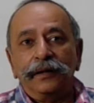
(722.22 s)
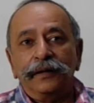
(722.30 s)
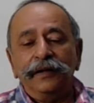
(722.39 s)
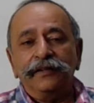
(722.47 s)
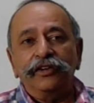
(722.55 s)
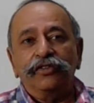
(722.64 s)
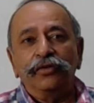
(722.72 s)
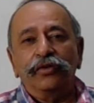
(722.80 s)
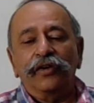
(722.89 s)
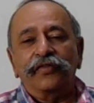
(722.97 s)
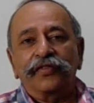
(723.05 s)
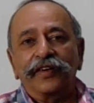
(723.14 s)
This issue
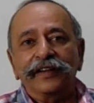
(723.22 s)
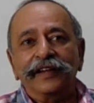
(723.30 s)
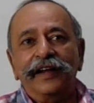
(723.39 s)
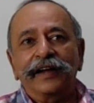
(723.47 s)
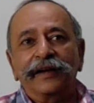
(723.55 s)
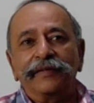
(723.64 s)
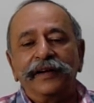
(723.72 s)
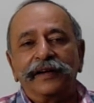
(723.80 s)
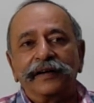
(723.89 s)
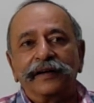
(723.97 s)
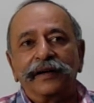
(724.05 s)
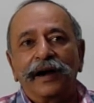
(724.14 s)
got further
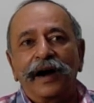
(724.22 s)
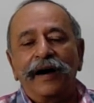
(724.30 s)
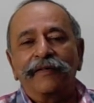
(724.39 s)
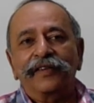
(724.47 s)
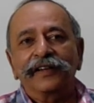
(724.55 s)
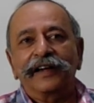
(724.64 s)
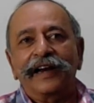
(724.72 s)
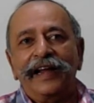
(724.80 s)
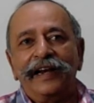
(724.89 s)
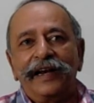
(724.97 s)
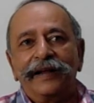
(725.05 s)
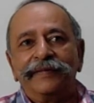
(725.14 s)
aggravated after the
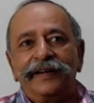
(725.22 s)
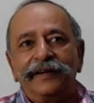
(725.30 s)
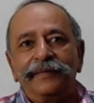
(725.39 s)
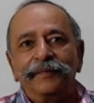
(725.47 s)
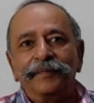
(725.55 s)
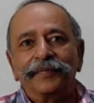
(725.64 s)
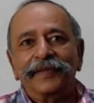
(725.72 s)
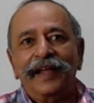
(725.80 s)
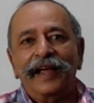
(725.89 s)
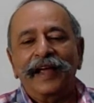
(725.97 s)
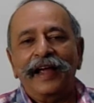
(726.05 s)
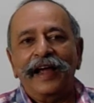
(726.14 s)
9/11
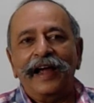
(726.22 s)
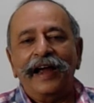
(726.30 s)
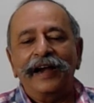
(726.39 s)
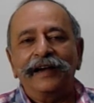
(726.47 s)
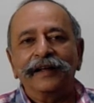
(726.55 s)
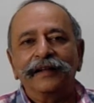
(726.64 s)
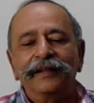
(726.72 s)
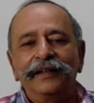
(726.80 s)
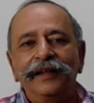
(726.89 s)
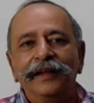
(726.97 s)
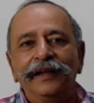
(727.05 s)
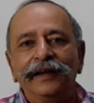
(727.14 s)
and
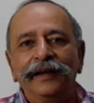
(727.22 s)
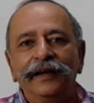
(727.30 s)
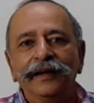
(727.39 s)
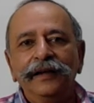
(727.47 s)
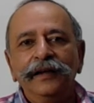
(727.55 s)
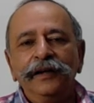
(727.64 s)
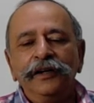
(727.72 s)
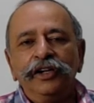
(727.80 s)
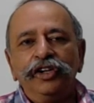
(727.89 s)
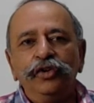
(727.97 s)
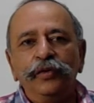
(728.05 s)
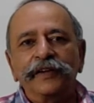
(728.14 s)
the
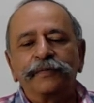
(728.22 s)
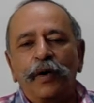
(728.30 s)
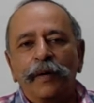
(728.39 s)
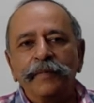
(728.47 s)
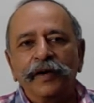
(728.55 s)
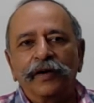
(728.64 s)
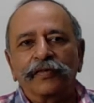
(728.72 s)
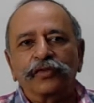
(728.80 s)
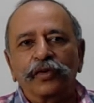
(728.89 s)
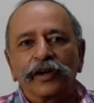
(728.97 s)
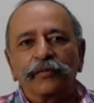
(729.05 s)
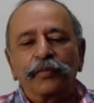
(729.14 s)
US bombing of
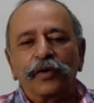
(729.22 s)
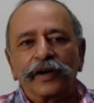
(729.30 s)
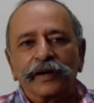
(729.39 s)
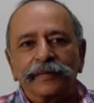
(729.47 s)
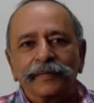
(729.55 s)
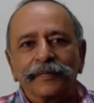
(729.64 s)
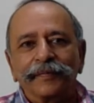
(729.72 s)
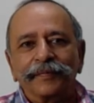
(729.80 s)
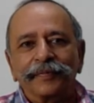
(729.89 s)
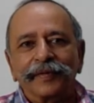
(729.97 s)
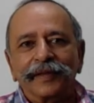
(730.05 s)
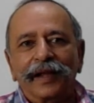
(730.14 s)
Torapora
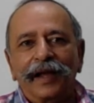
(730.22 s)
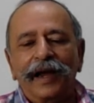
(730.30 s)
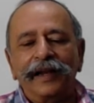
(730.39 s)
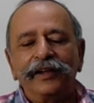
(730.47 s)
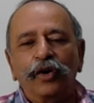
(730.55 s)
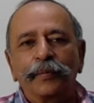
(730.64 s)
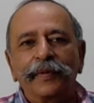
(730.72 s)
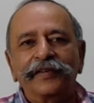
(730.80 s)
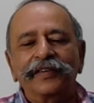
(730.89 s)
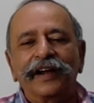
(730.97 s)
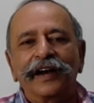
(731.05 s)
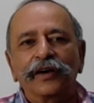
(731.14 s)
and the
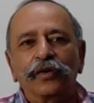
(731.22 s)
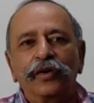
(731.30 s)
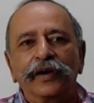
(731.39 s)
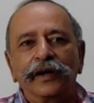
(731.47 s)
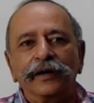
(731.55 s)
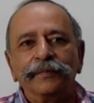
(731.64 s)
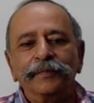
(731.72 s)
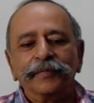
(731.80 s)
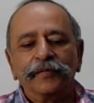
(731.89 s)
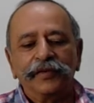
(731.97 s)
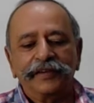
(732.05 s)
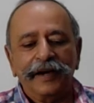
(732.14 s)
Operation Anaconda,
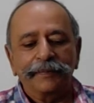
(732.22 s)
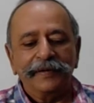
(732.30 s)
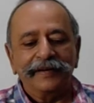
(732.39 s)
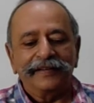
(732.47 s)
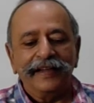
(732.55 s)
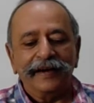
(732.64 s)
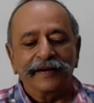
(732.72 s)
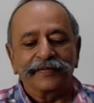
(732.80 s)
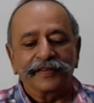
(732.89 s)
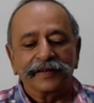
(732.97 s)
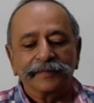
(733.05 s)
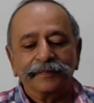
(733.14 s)
which happened
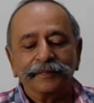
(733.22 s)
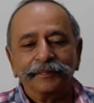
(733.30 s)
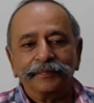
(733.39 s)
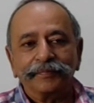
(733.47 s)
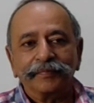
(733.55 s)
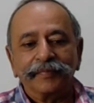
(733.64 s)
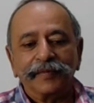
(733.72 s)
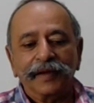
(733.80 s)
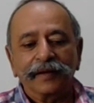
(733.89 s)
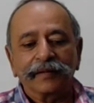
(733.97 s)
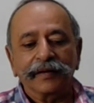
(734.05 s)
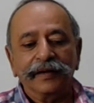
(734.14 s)
thereafter.
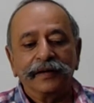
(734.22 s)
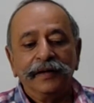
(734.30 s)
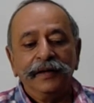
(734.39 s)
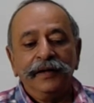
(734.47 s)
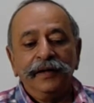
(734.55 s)
Right?